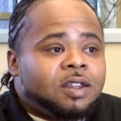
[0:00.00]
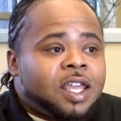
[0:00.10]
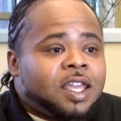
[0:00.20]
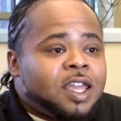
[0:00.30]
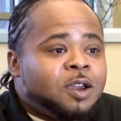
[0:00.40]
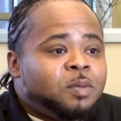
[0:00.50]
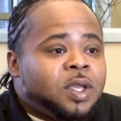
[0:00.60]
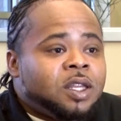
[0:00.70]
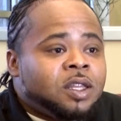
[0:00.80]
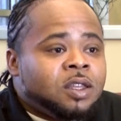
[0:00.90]
they help
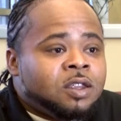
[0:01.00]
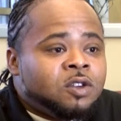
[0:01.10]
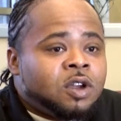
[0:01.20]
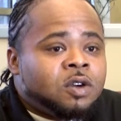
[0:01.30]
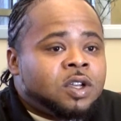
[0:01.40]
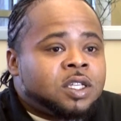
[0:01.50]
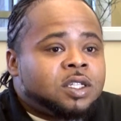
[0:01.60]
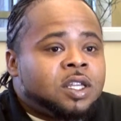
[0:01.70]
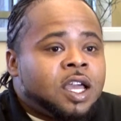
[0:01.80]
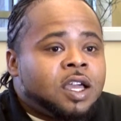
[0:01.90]
me. You know,
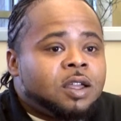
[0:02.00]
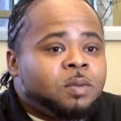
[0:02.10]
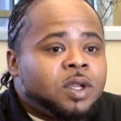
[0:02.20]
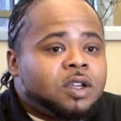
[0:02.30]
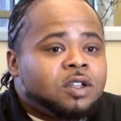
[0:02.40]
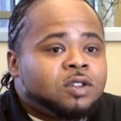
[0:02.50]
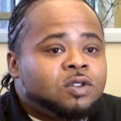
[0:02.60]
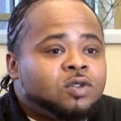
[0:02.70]
it's not because you